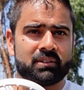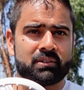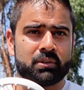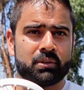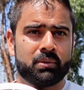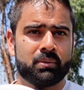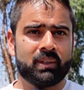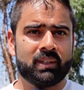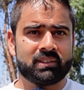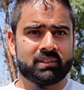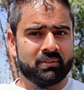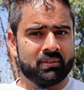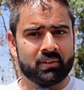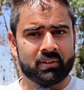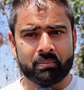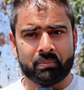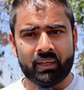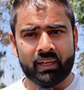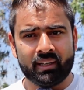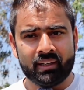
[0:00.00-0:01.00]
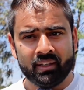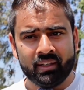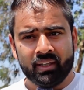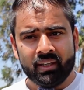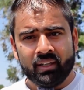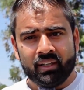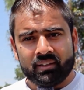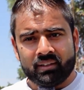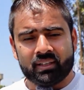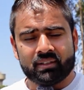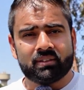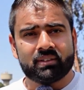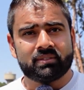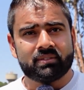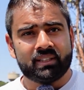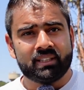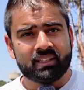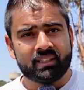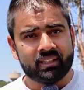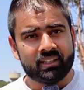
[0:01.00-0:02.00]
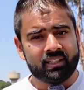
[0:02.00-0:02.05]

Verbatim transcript: also was not bad that was very